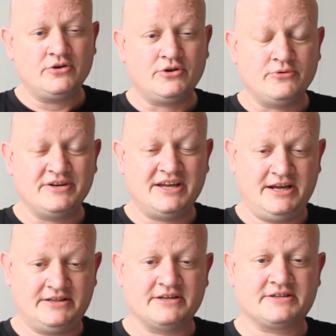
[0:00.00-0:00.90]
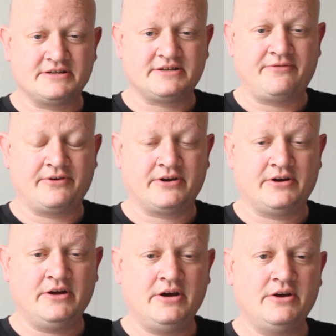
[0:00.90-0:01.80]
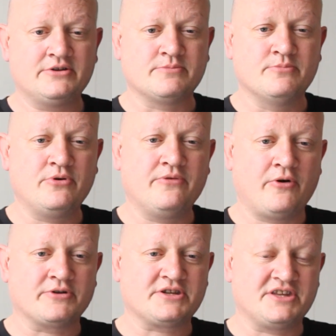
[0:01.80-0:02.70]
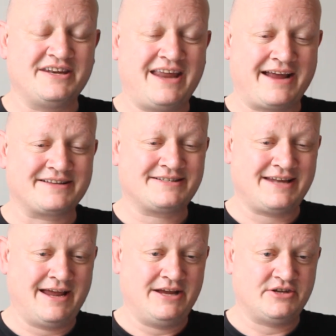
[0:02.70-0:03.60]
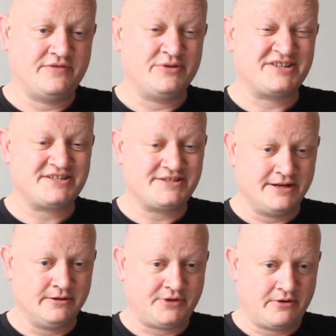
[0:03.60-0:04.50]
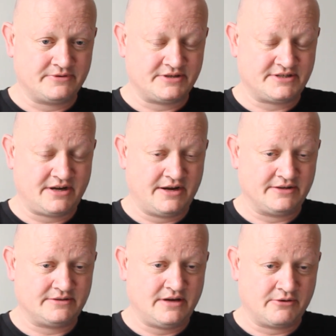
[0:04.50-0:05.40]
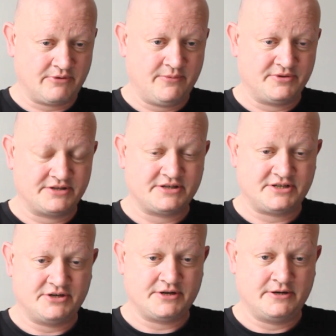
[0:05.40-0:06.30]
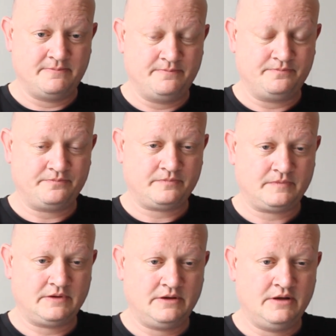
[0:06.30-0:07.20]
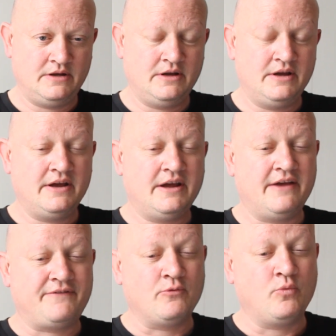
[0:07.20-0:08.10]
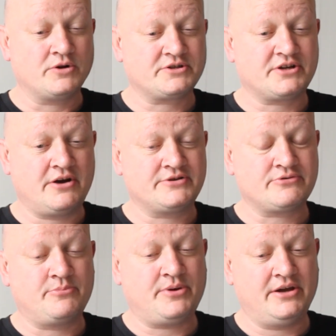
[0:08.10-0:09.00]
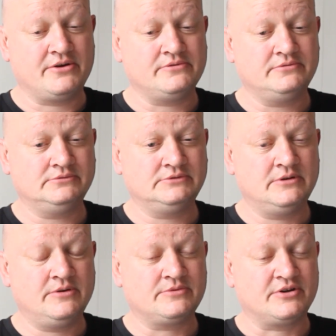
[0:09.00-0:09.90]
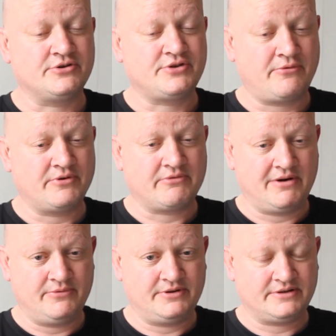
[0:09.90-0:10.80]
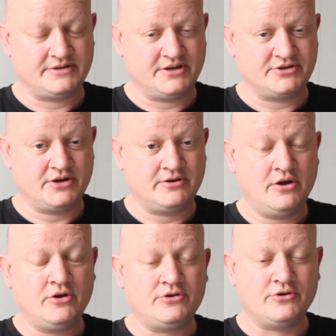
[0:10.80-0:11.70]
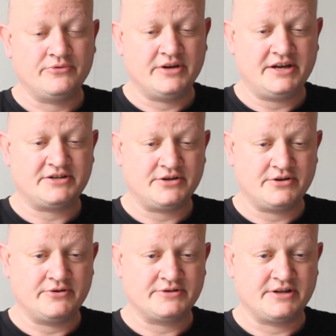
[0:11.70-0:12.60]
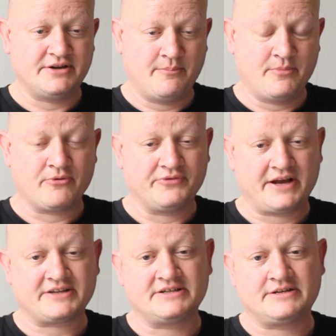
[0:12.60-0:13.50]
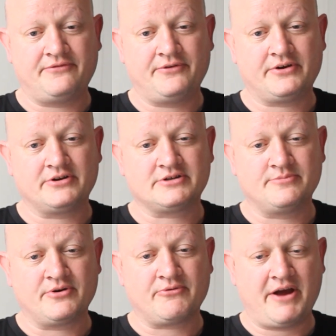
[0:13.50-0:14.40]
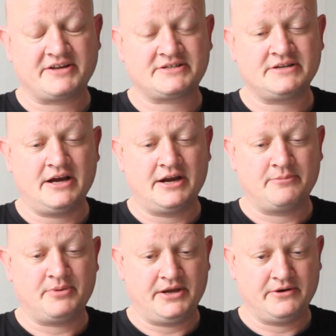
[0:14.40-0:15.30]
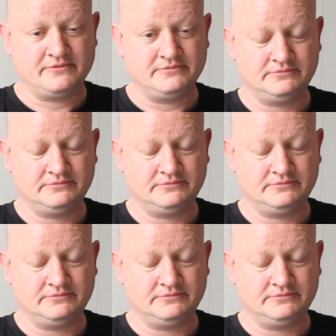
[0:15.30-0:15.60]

You need this certificate to move on to the next stage if you still don't agree with the decision. If you want to go to appeal because you don't agree with the decision, you need to use the number on that certificate to progress an appeal.